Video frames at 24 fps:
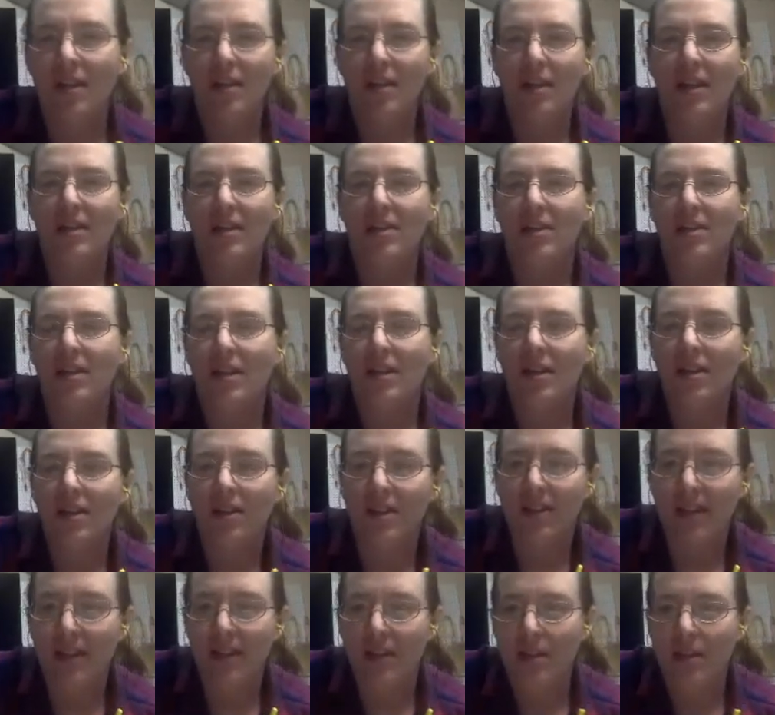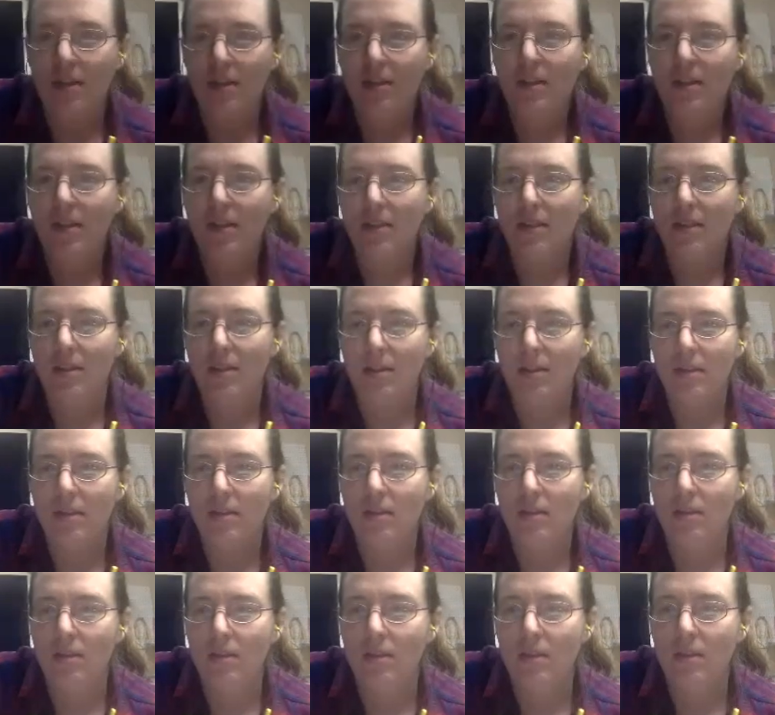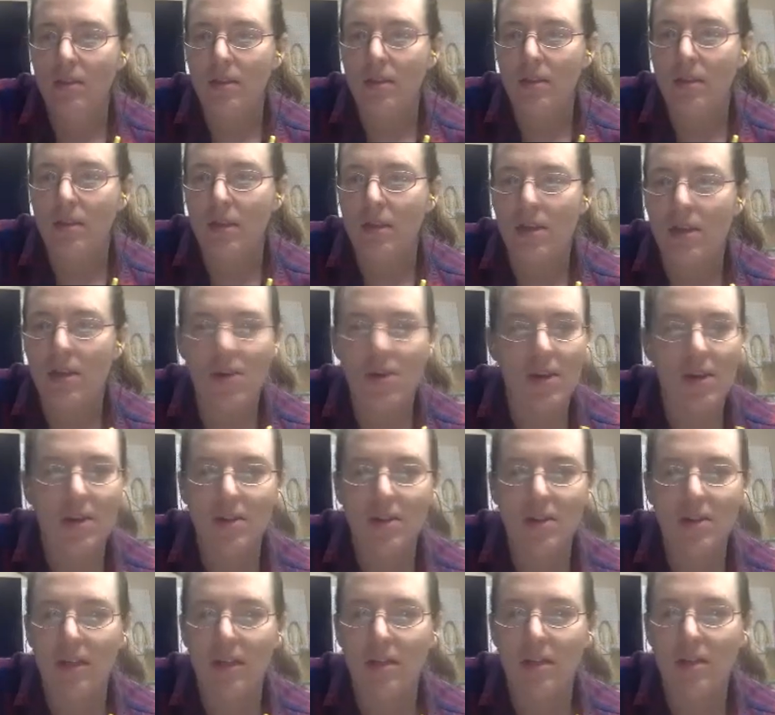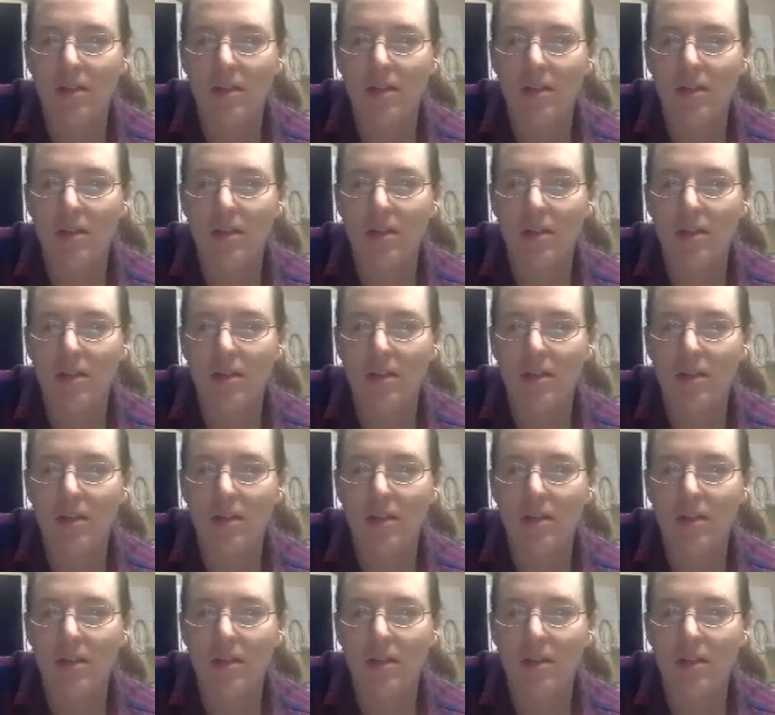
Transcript: understand. I don't understand.